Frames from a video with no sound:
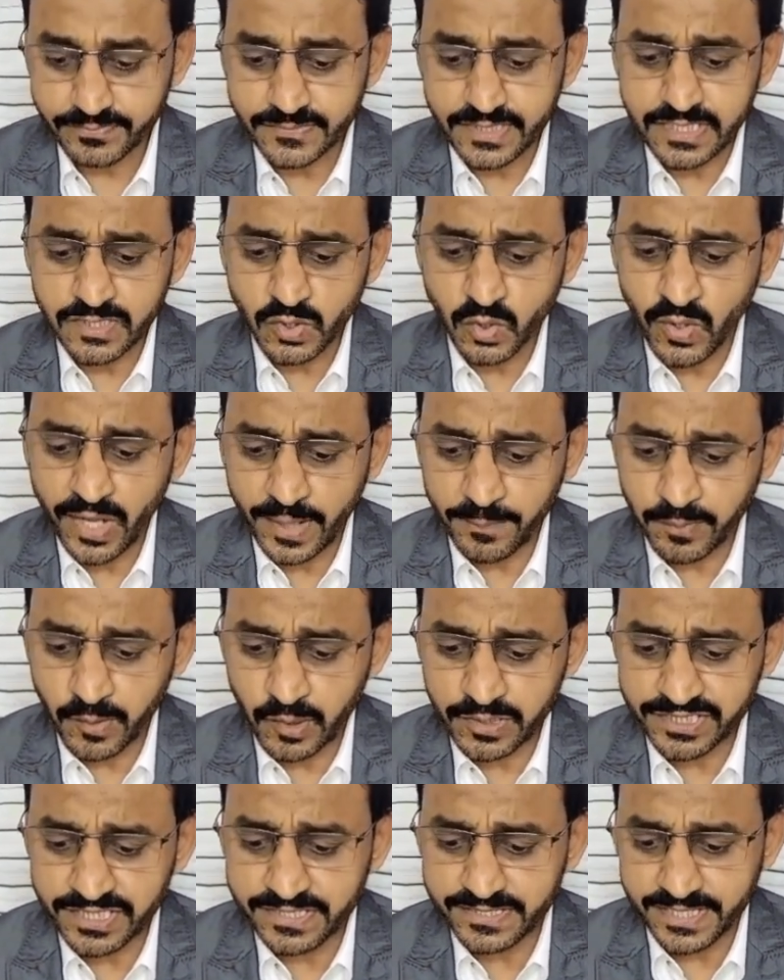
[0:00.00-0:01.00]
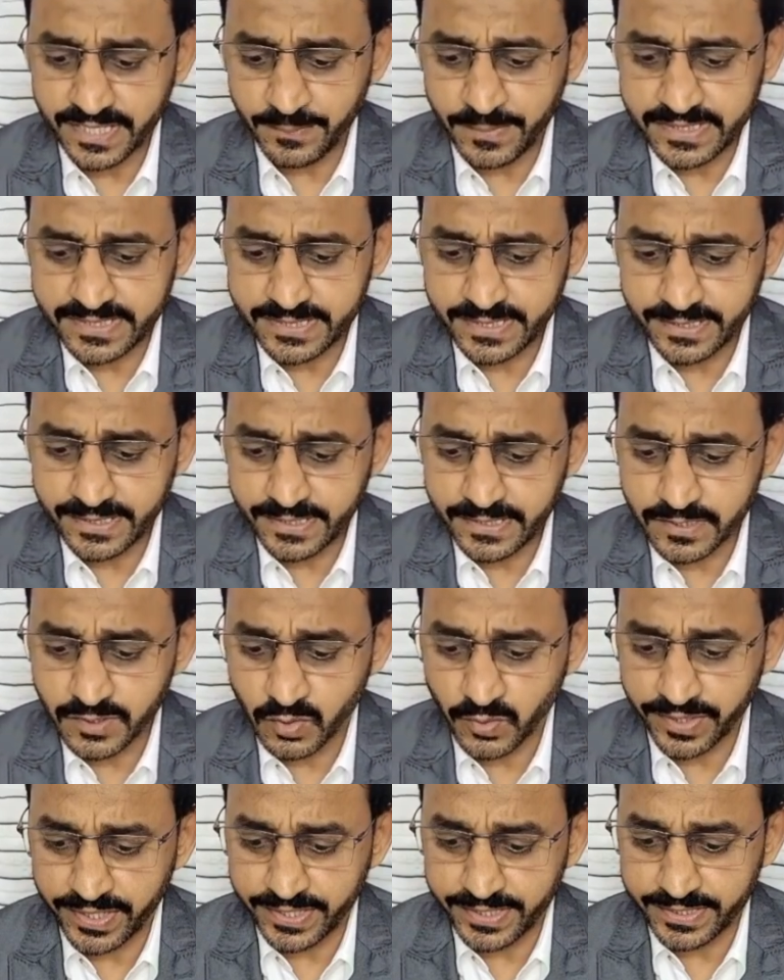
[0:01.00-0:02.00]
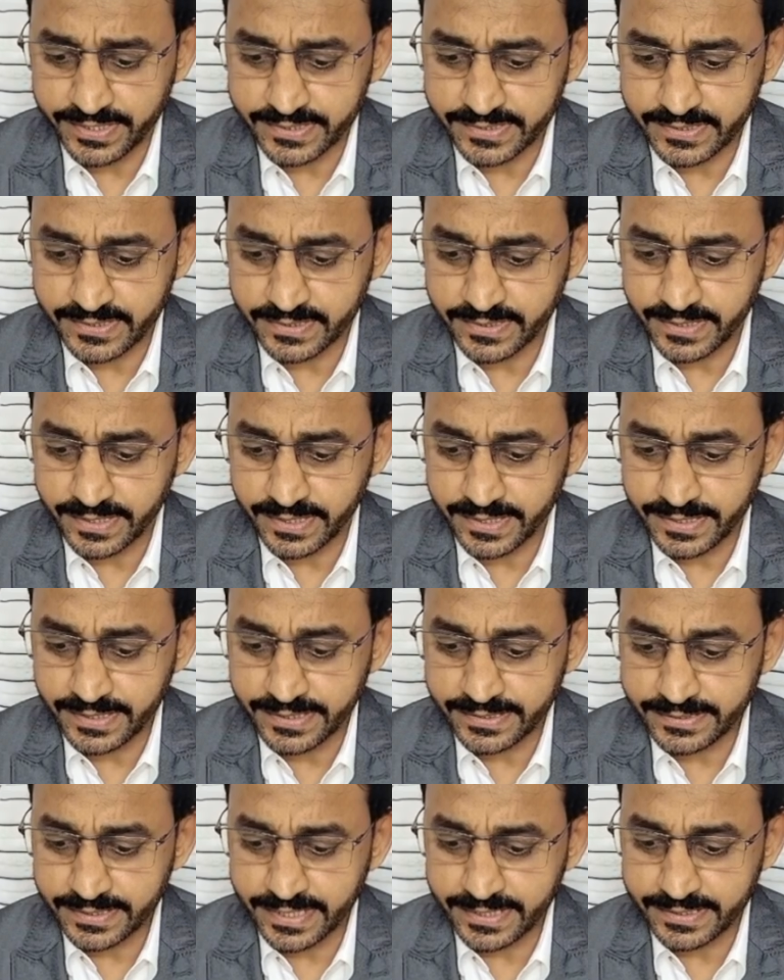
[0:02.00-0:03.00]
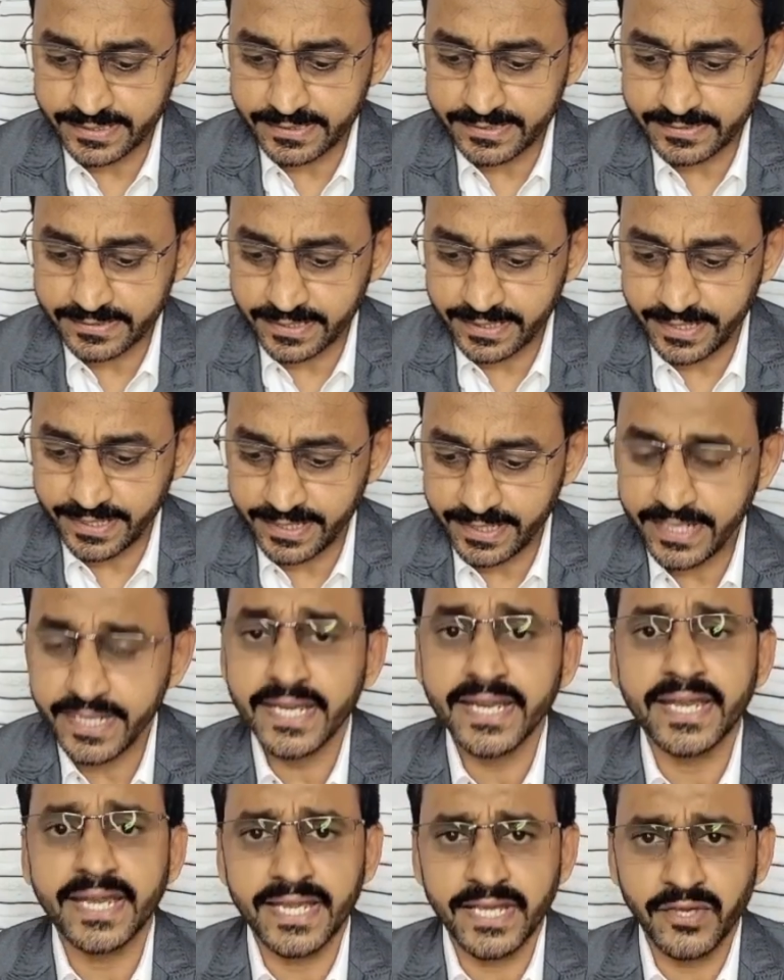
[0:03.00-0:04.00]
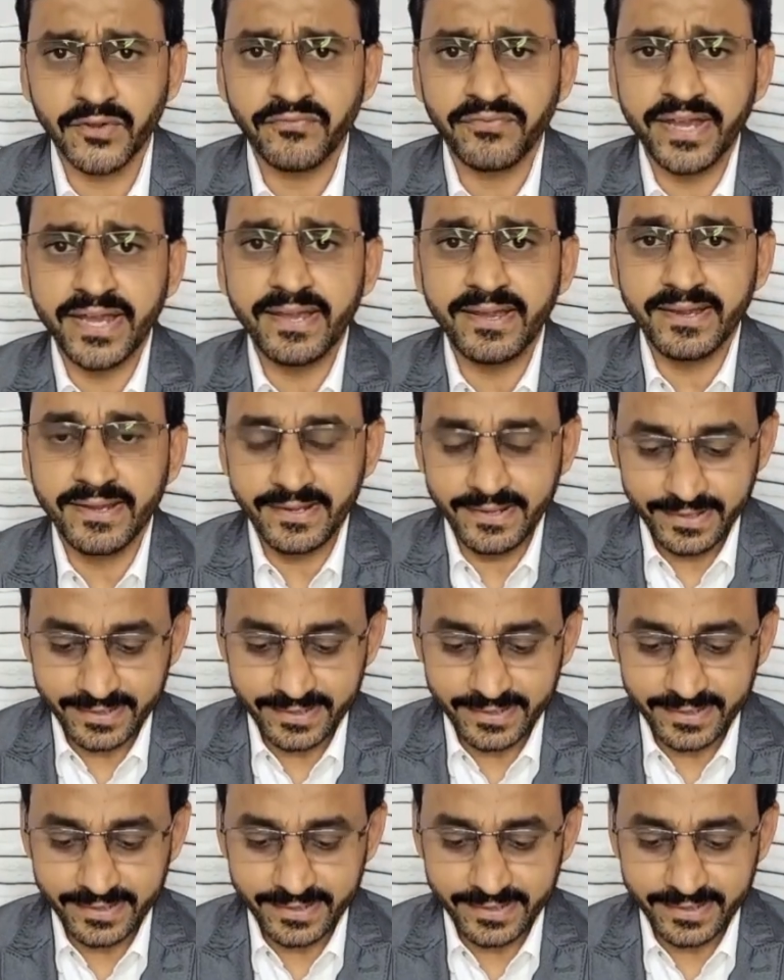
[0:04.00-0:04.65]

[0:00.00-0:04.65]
So approach is ABCD. So here is the, that is A, airway,